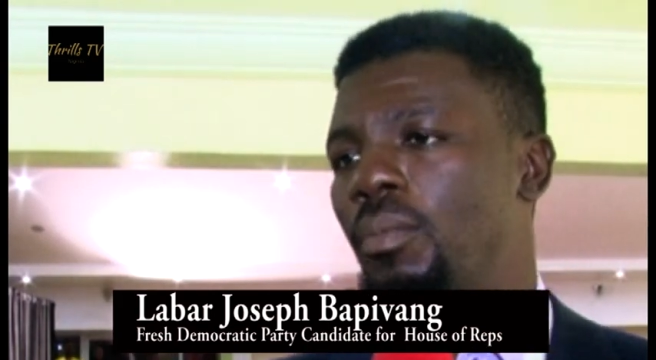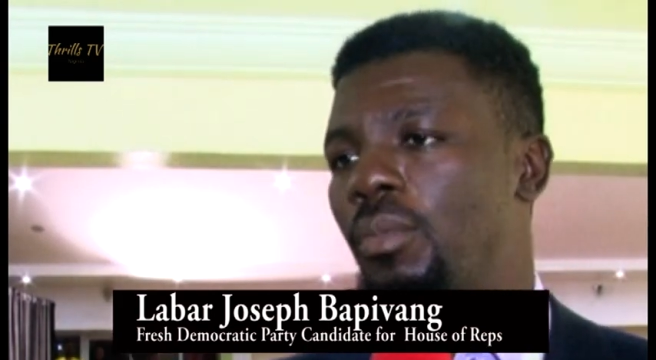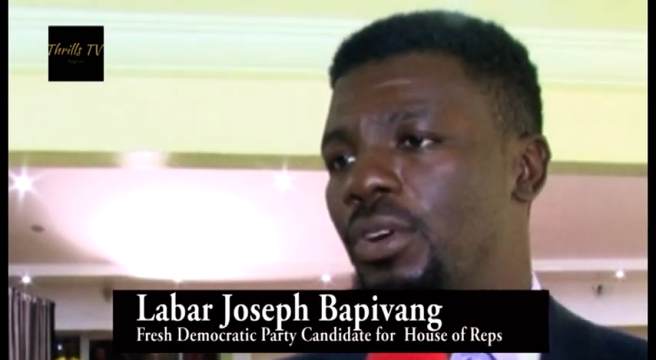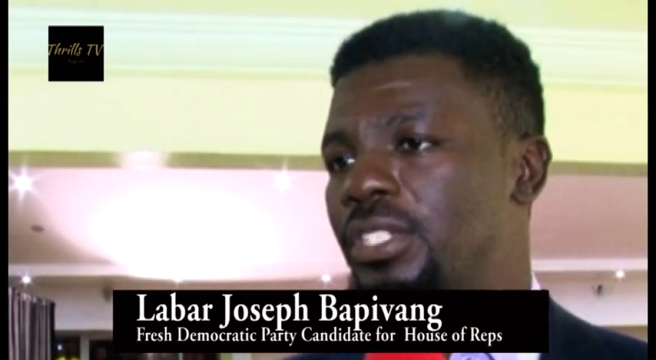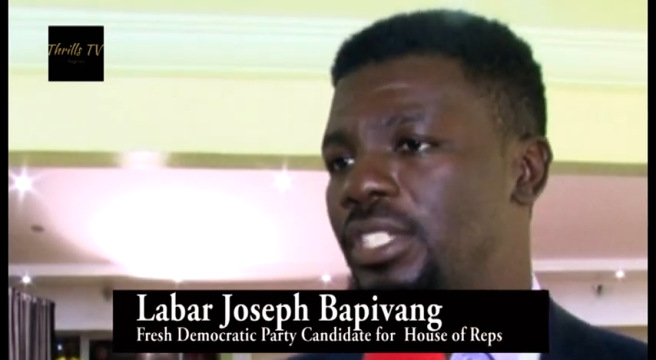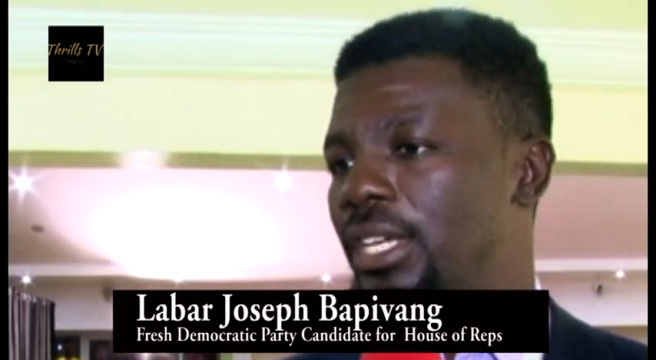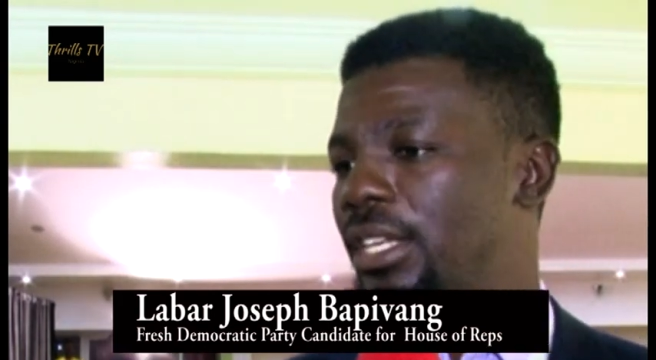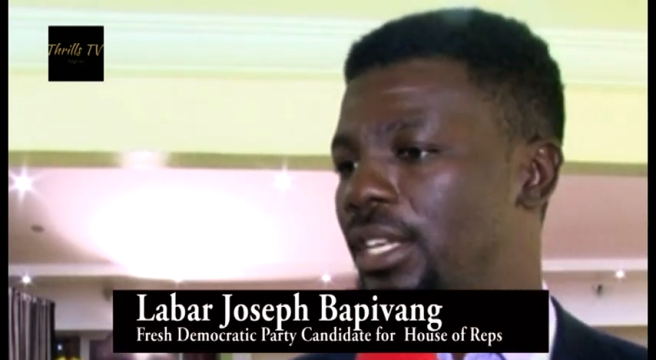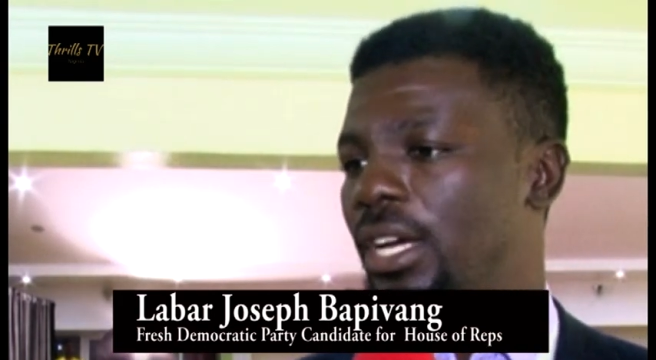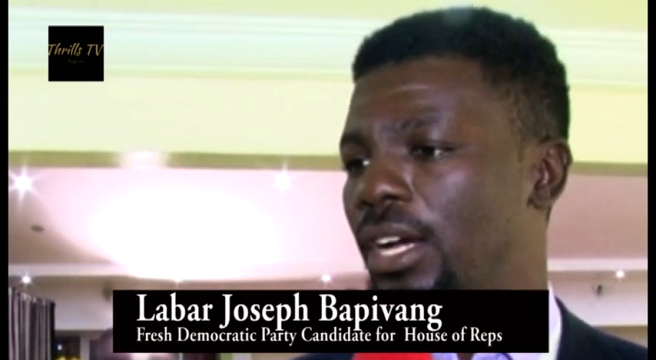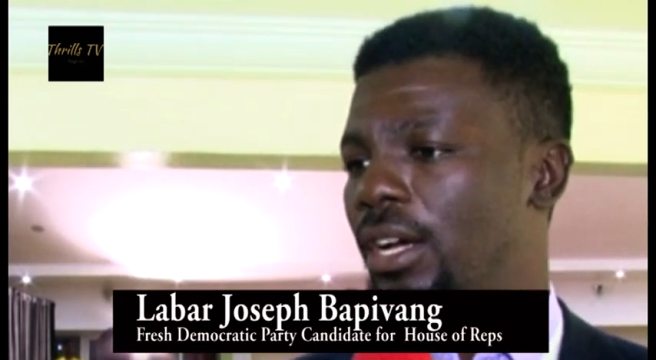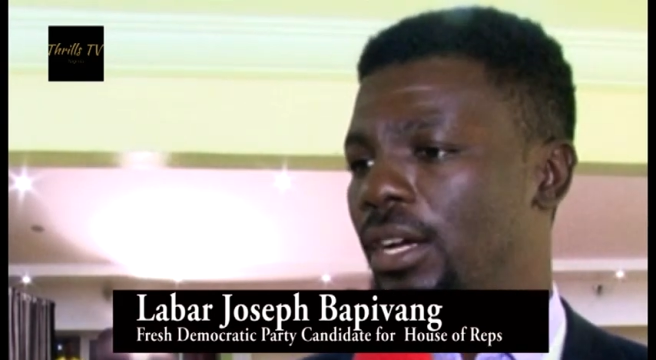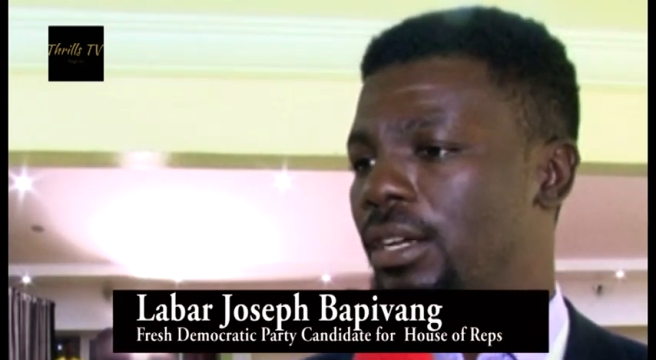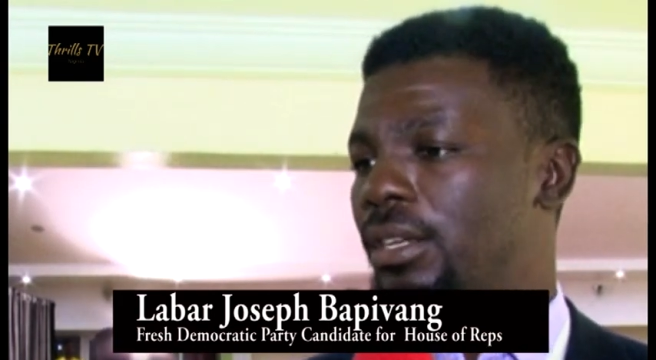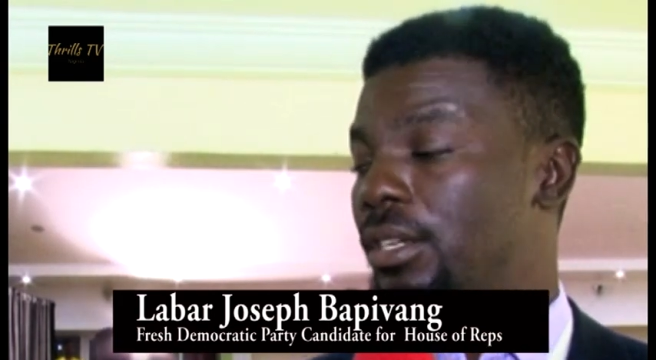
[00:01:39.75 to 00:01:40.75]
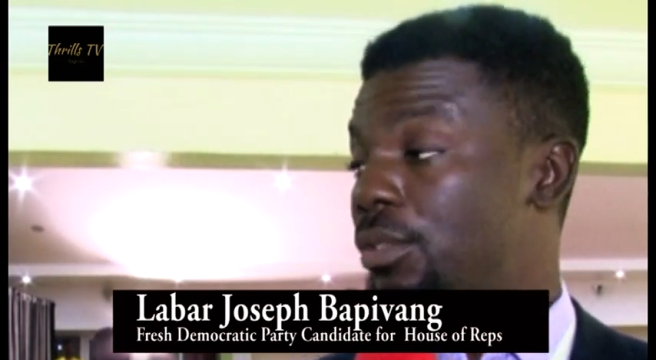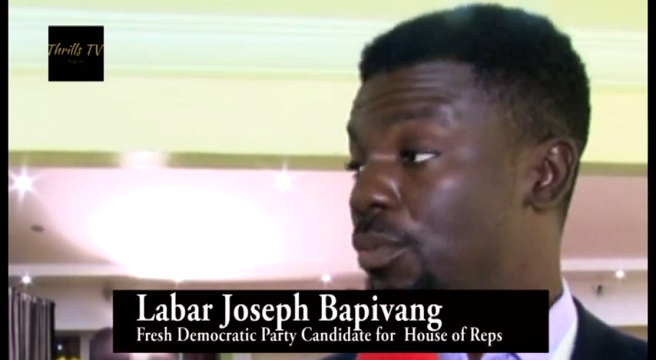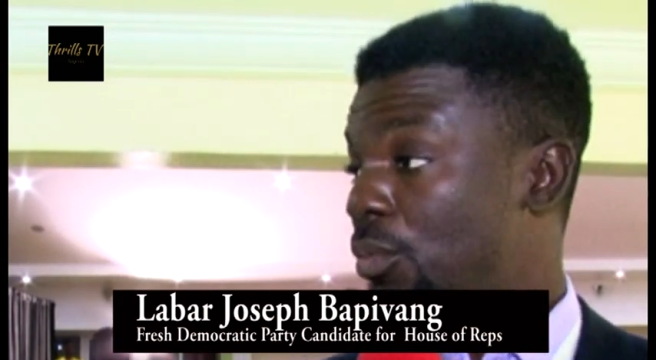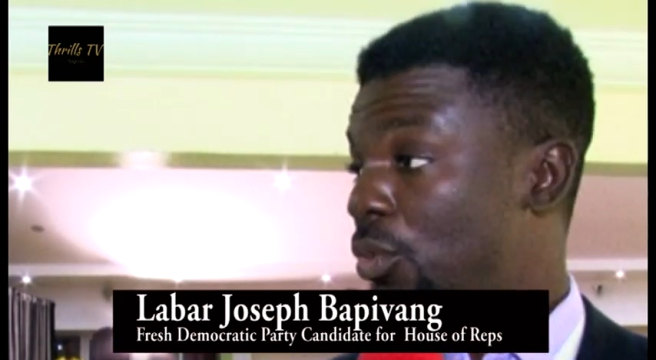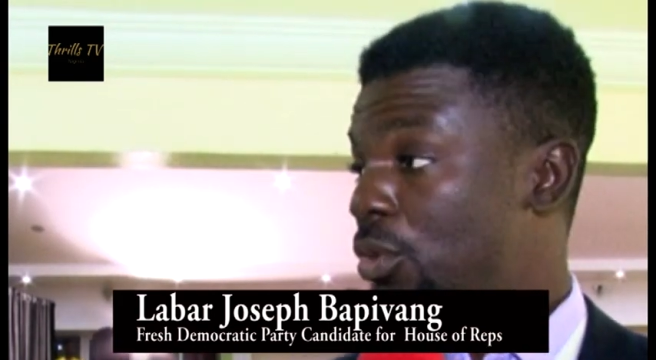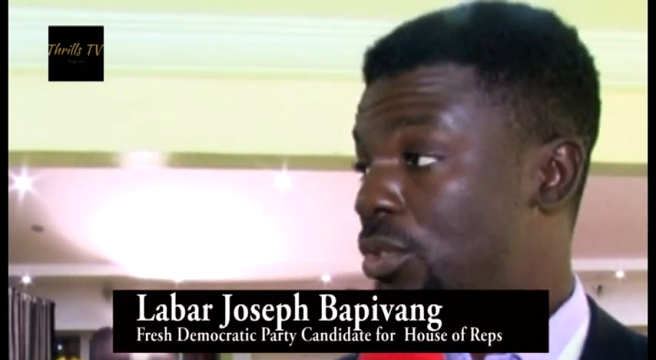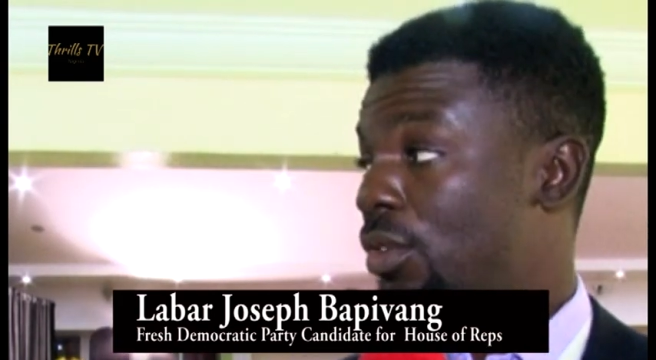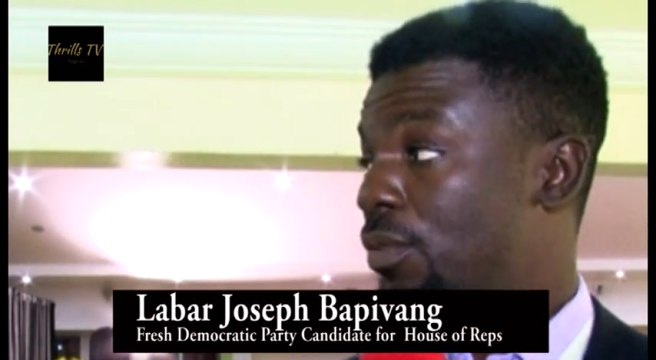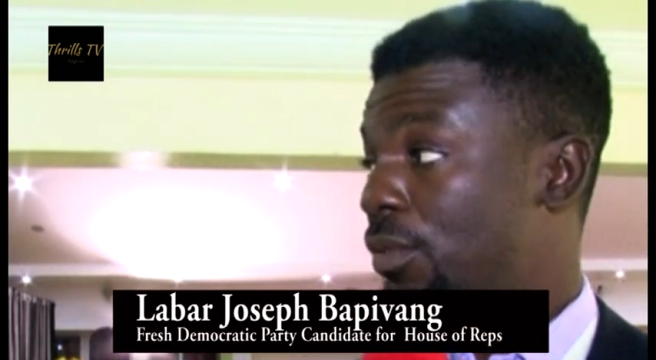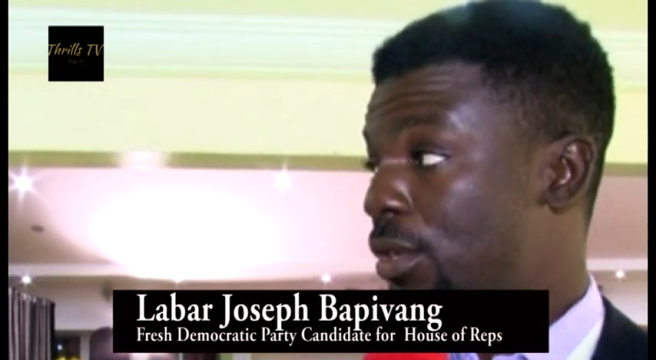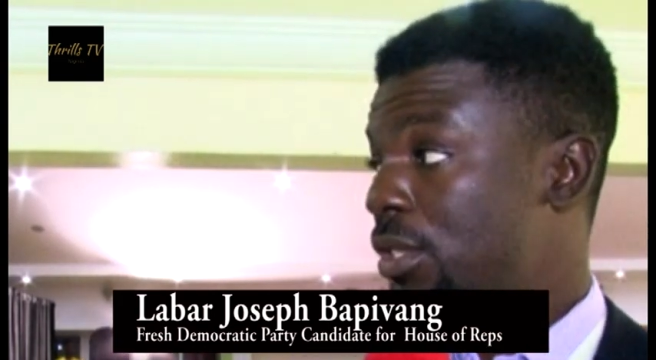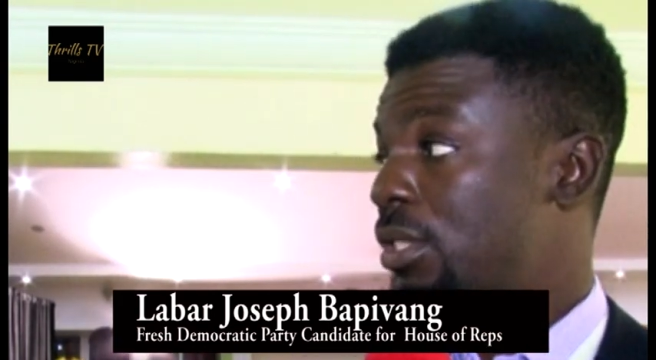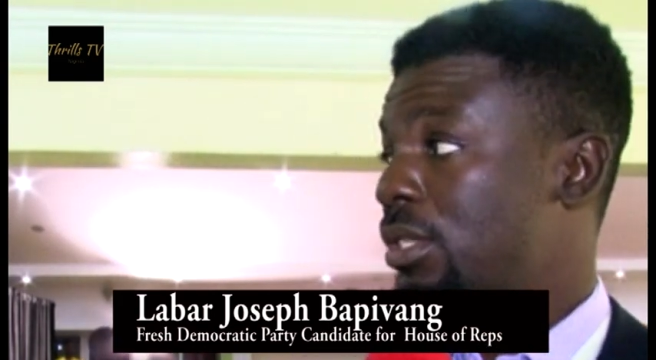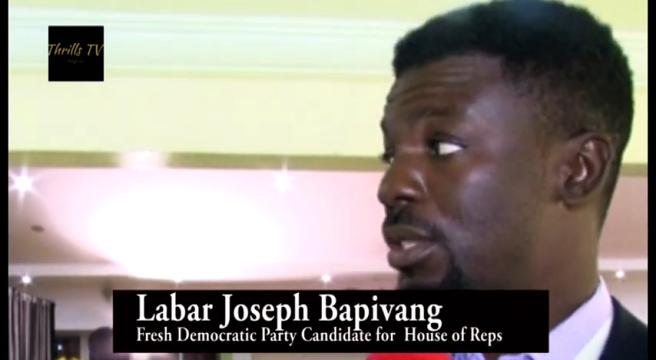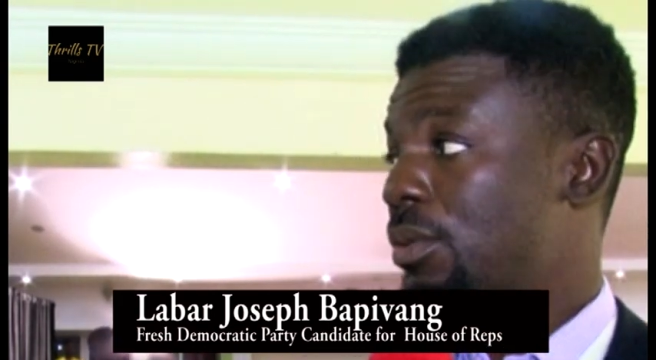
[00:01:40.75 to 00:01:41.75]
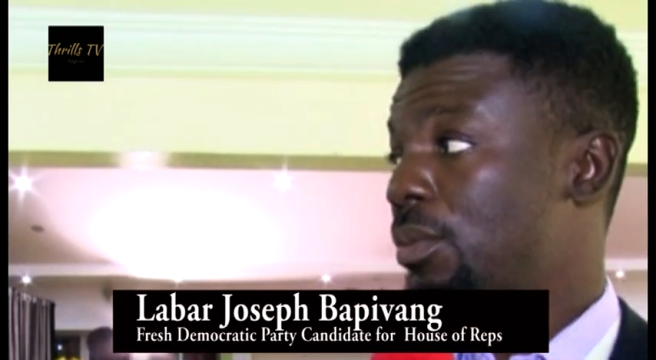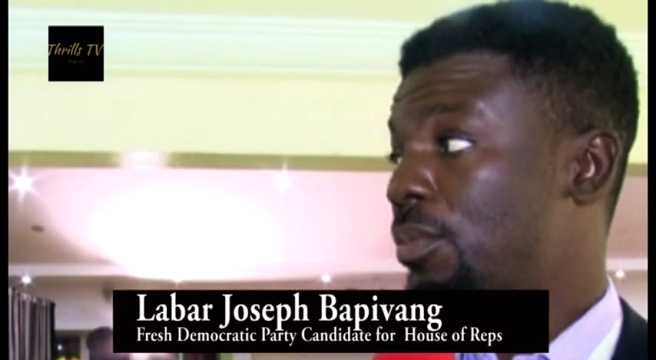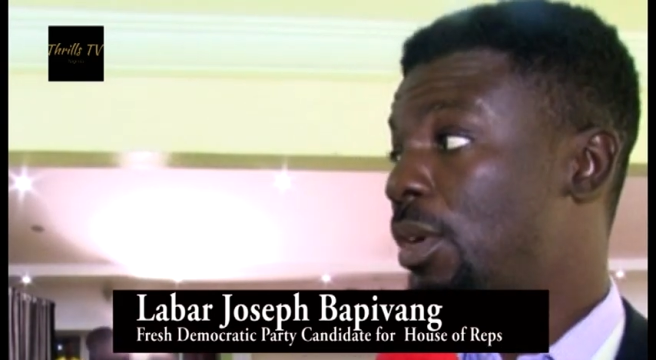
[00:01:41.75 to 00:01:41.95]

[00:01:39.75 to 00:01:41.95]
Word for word: But in, uh, in most of us,